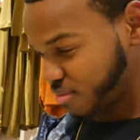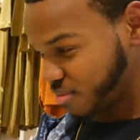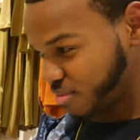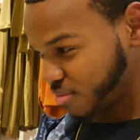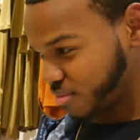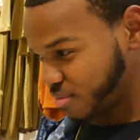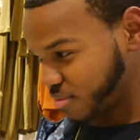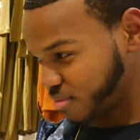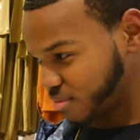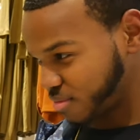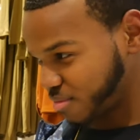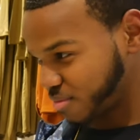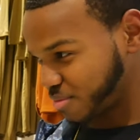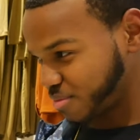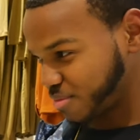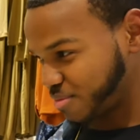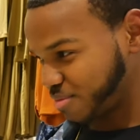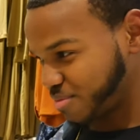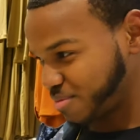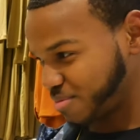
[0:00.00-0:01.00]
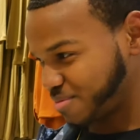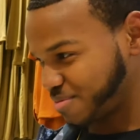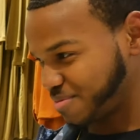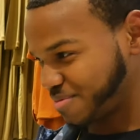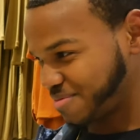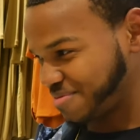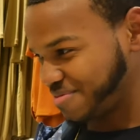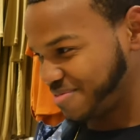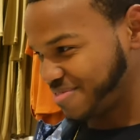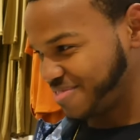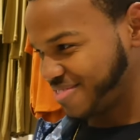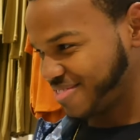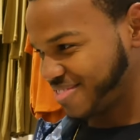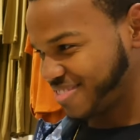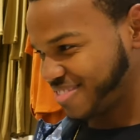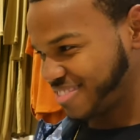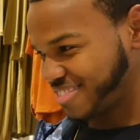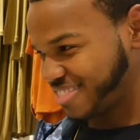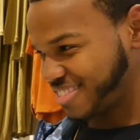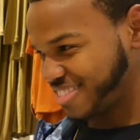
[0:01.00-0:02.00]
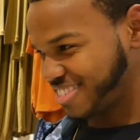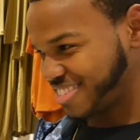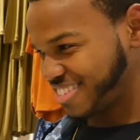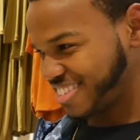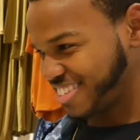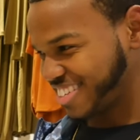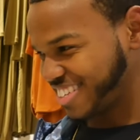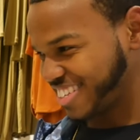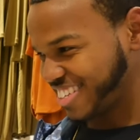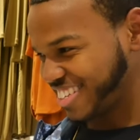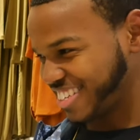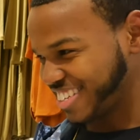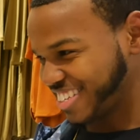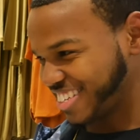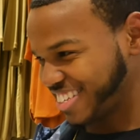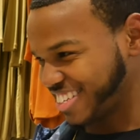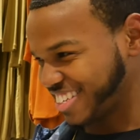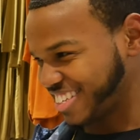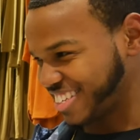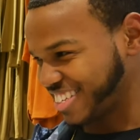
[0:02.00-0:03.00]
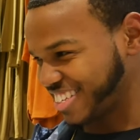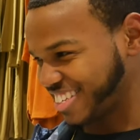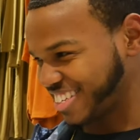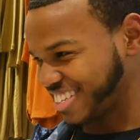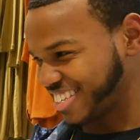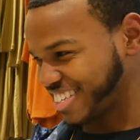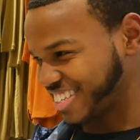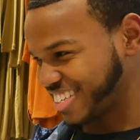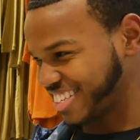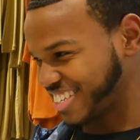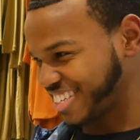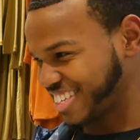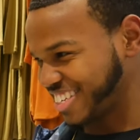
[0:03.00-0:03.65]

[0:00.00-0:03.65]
This person isn't speaking.